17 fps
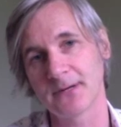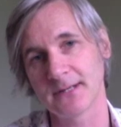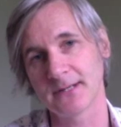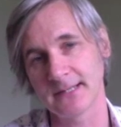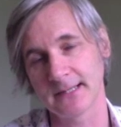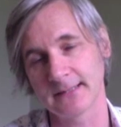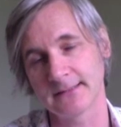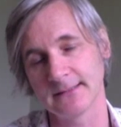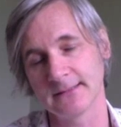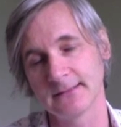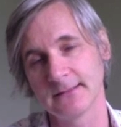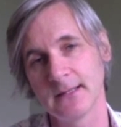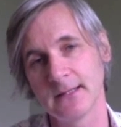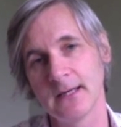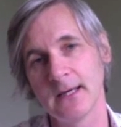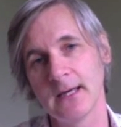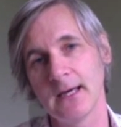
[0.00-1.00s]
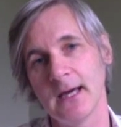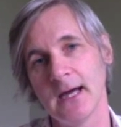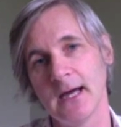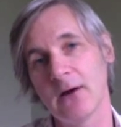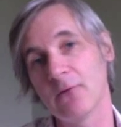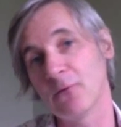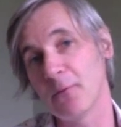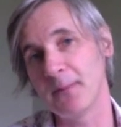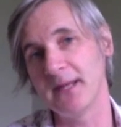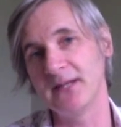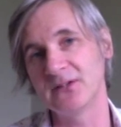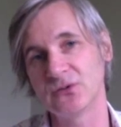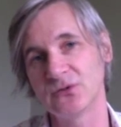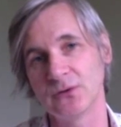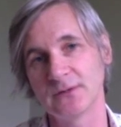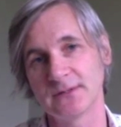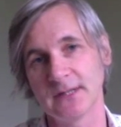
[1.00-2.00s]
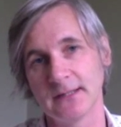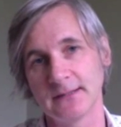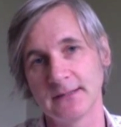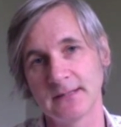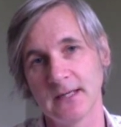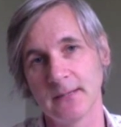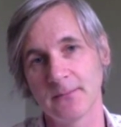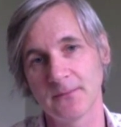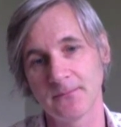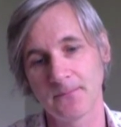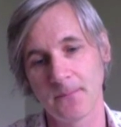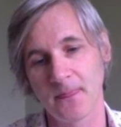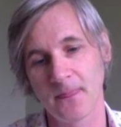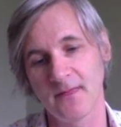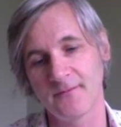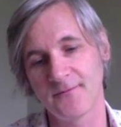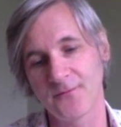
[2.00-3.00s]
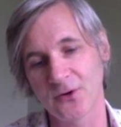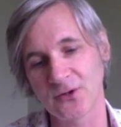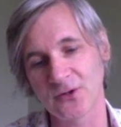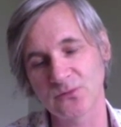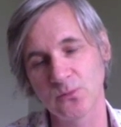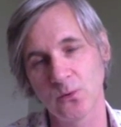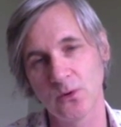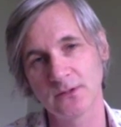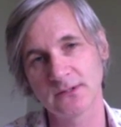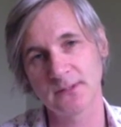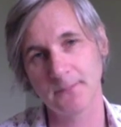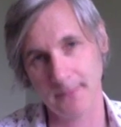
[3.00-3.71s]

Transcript: predicted uh, a repeat suicide attempt. The first was